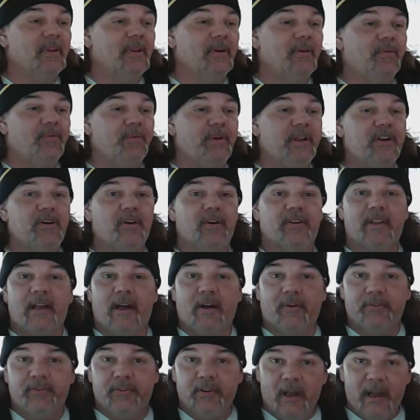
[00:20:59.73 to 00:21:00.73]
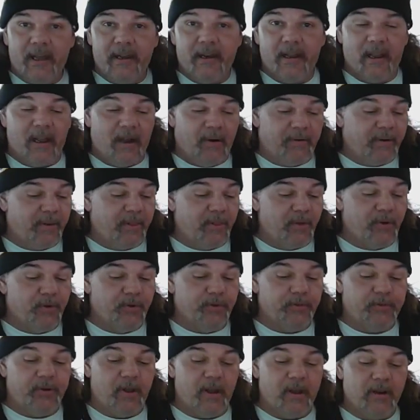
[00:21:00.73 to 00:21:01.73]
We cooked outside. I got one of
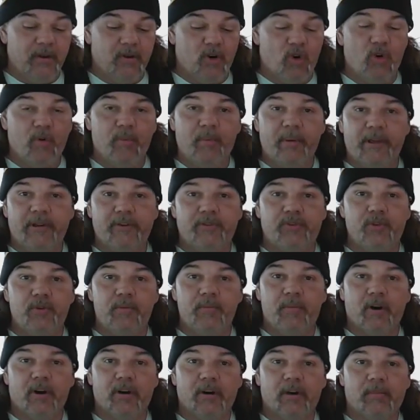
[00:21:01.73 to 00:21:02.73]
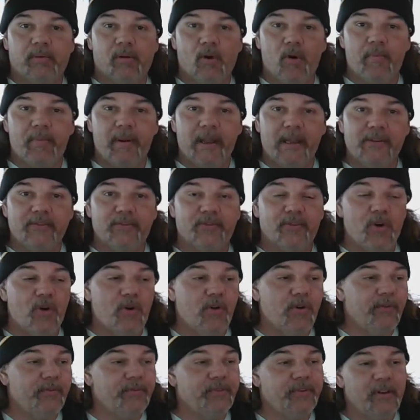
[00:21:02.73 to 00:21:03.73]
those Coleman 2-burner propane
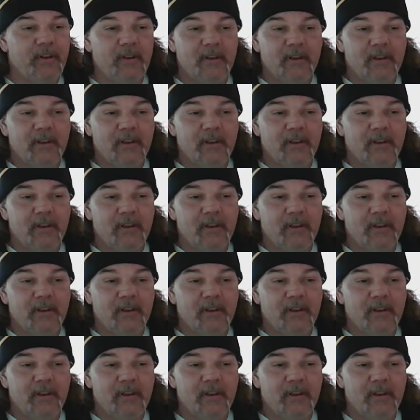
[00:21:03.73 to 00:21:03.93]
stoves.